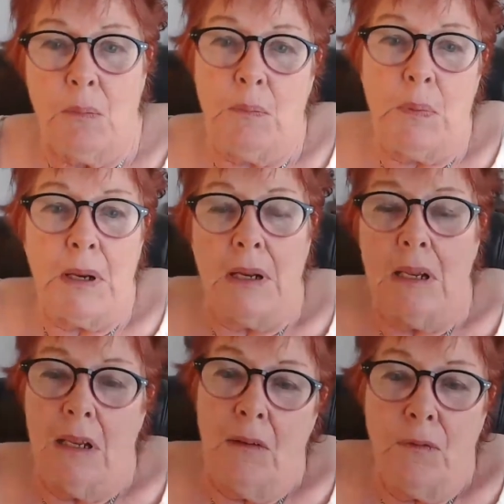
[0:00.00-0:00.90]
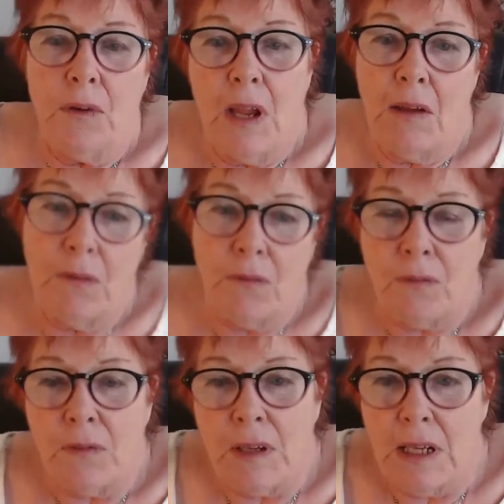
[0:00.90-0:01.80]
But if you have a
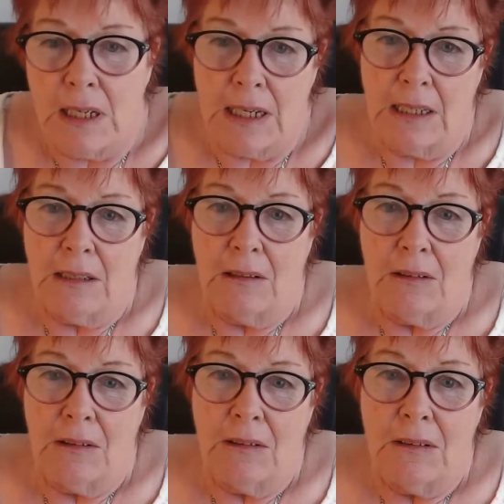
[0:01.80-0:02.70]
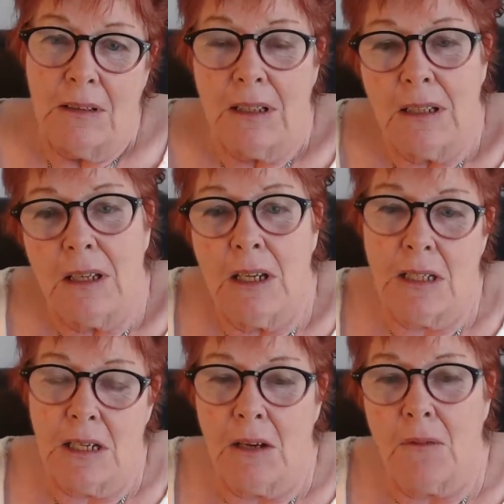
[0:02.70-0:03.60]
feeling,
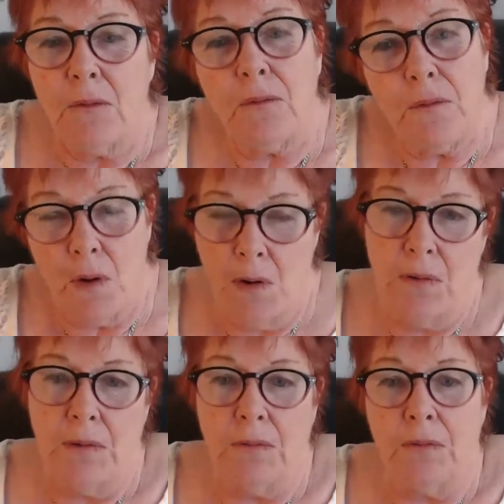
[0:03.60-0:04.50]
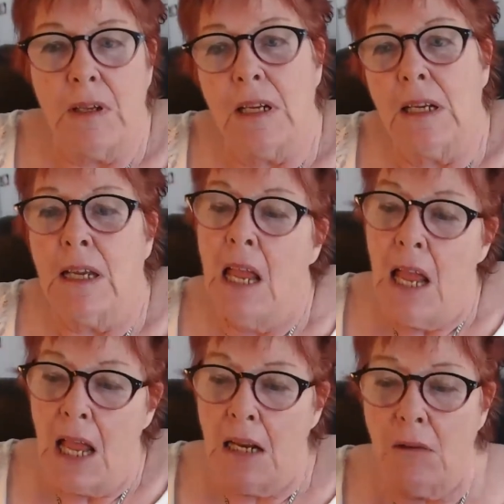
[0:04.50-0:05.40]
it's like follow the feeling.
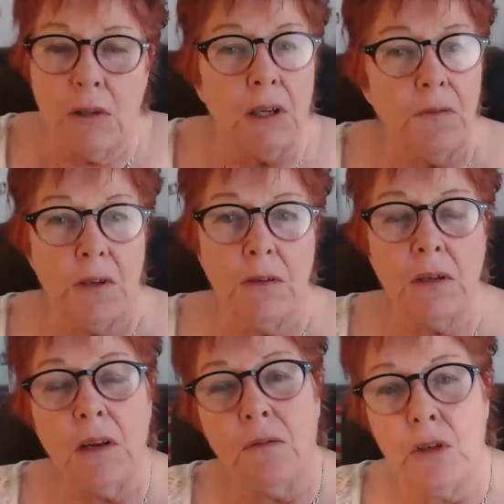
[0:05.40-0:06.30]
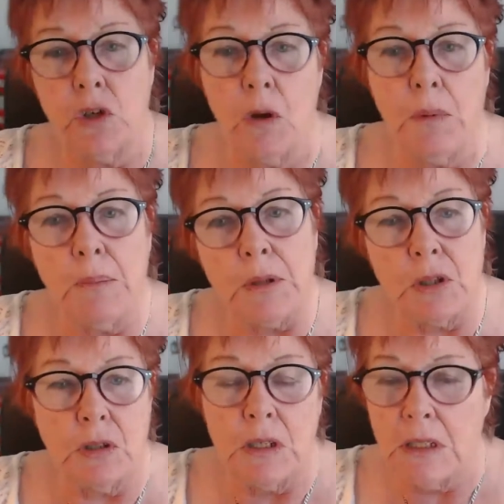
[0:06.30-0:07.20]
And look, if you're looking for job
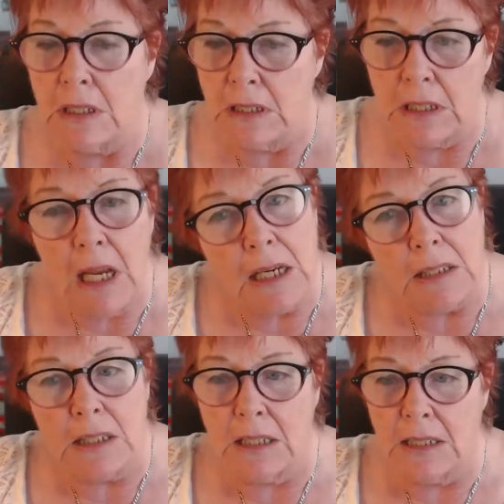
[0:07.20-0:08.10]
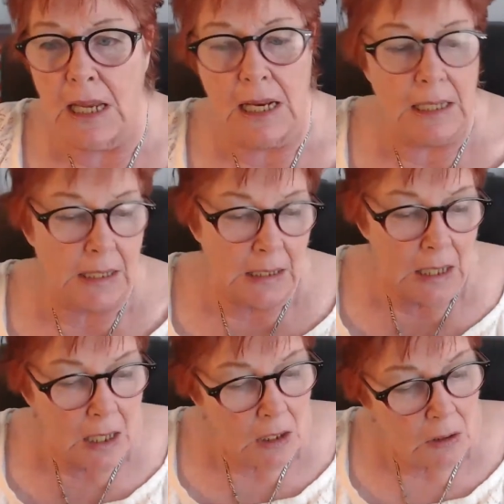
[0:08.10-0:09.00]
opportunities, yes, exactly.
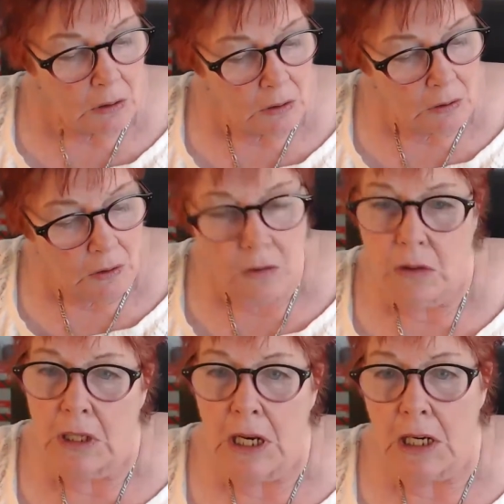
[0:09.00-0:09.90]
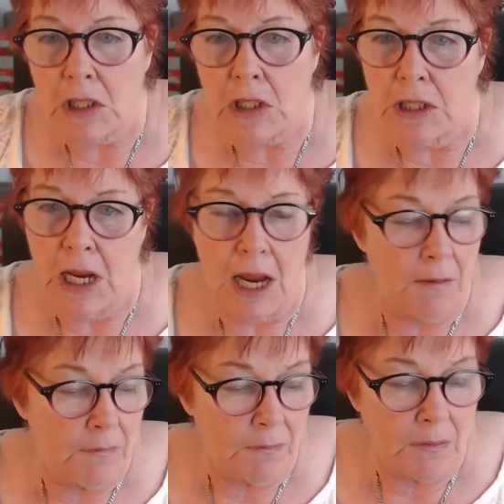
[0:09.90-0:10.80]
You can actually have